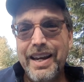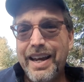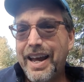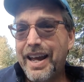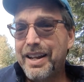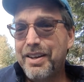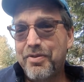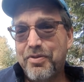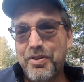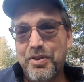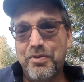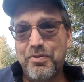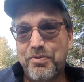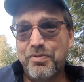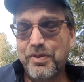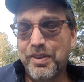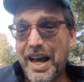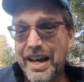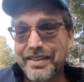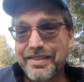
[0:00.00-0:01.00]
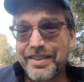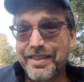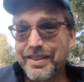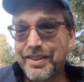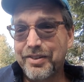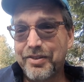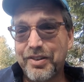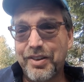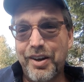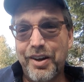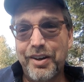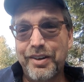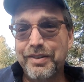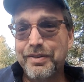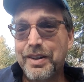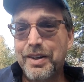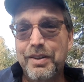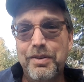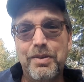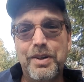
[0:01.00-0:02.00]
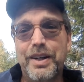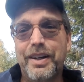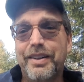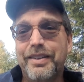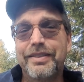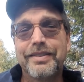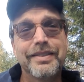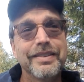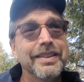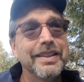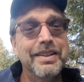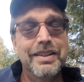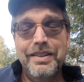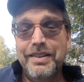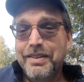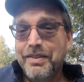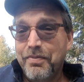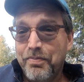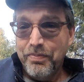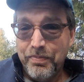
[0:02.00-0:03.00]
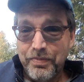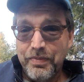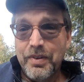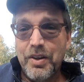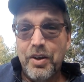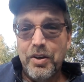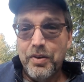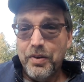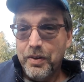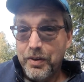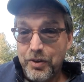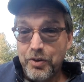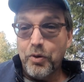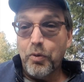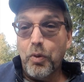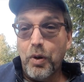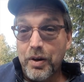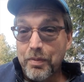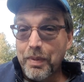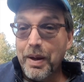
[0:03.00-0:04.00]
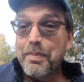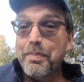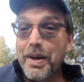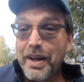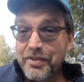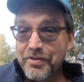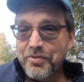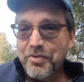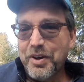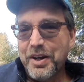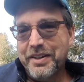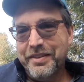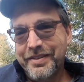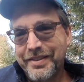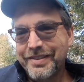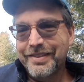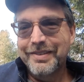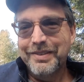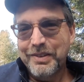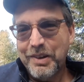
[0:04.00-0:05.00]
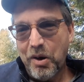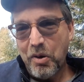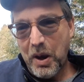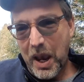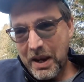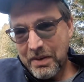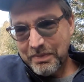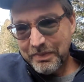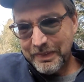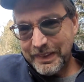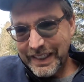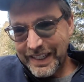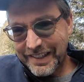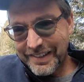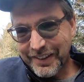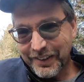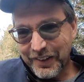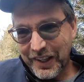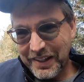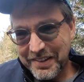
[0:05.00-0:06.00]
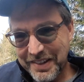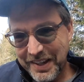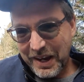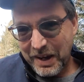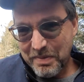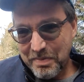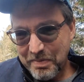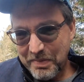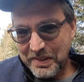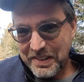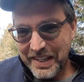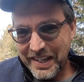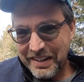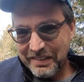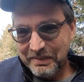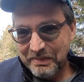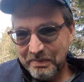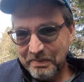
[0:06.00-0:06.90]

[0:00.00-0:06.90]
And if you've lasted this long, well, you're one of my best friends. Okay, until next time. See ya.